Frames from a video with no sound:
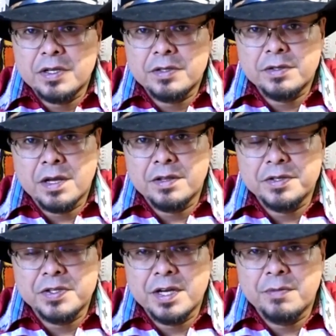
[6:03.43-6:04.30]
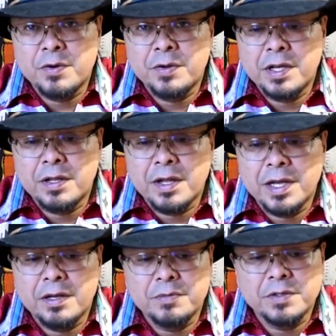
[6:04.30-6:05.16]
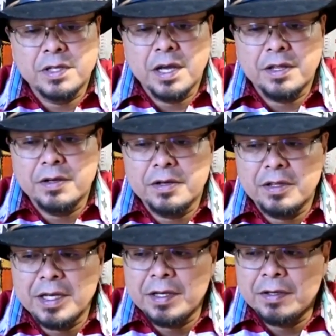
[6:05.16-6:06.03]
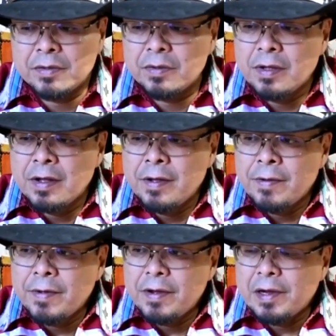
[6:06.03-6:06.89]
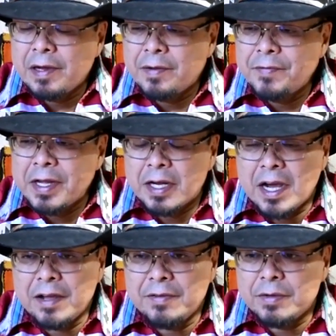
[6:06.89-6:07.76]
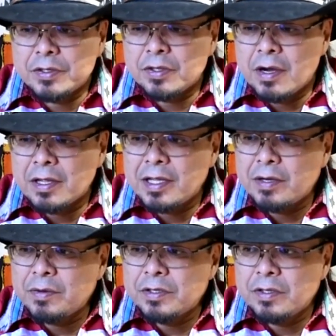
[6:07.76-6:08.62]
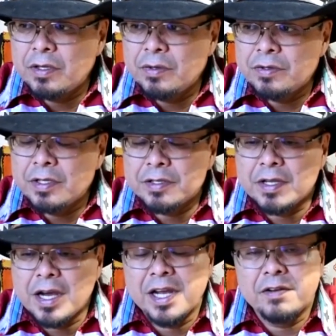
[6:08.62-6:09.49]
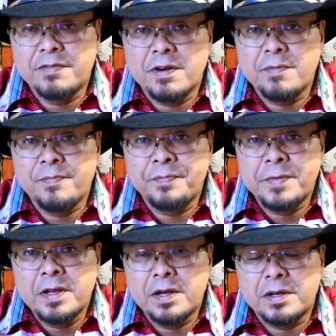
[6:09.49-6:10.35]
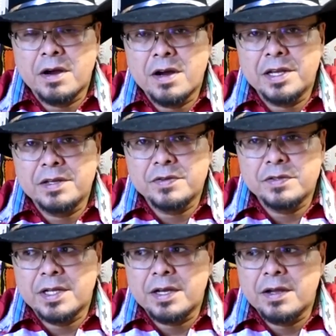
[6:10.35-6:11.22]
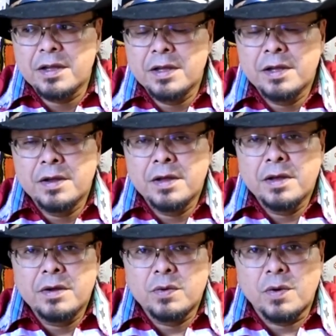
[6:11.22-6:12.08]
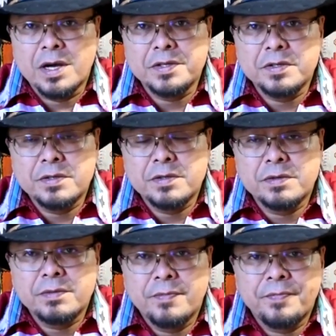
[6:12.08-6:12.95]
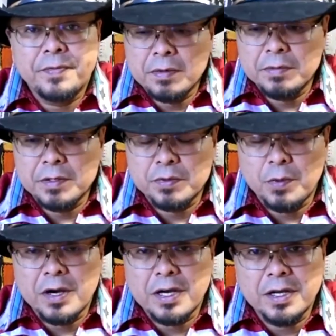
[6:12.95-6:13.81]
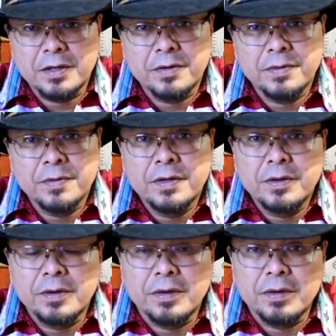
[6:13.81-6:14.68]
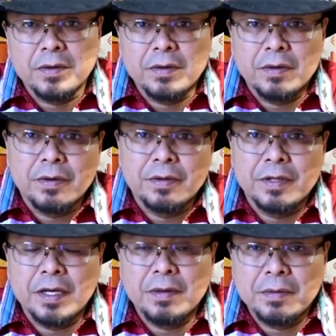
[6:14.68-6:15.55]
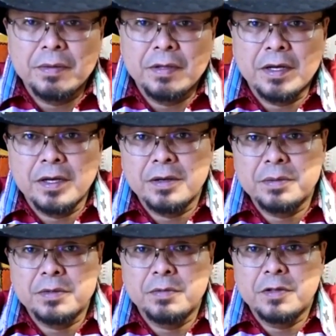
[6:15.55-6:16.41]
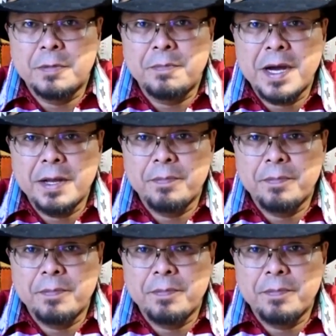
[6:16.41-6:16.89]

other ceremonial items, the other thing that I was taught that was used aside from a talking stick was the swagan, or the pipe.